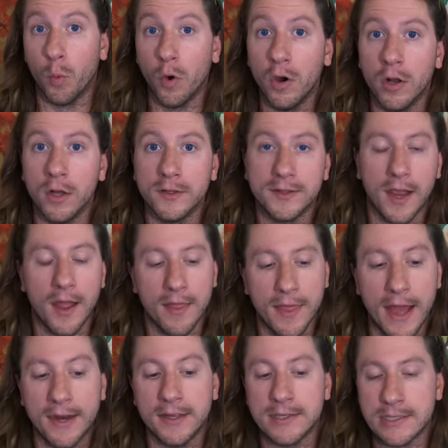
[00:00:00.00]
worlds. And
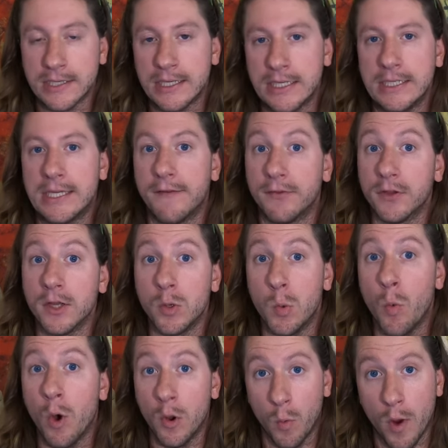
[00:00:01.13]
that is definitely
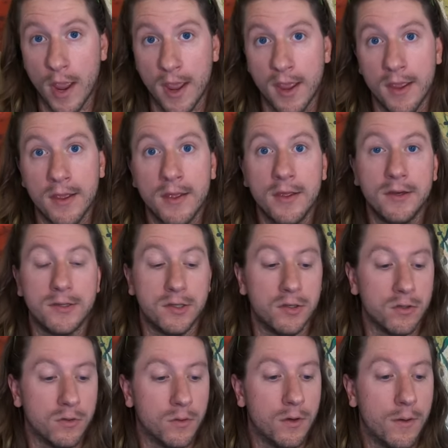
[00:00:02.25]
one way
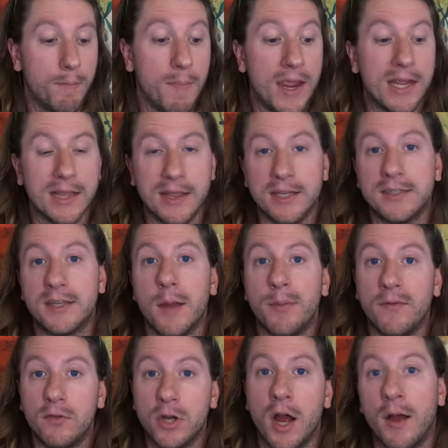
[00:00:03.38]
to make this type
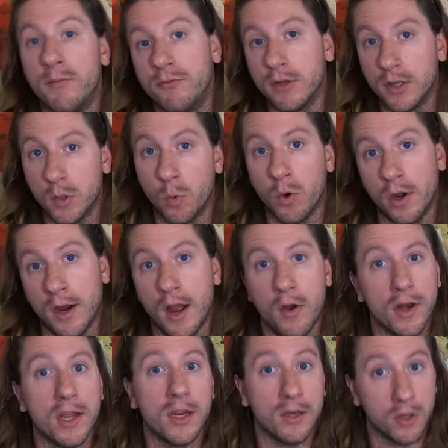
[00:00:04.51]
of job really work
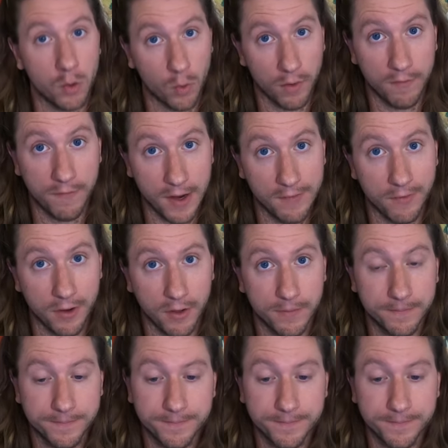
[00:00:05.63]
out in your favor.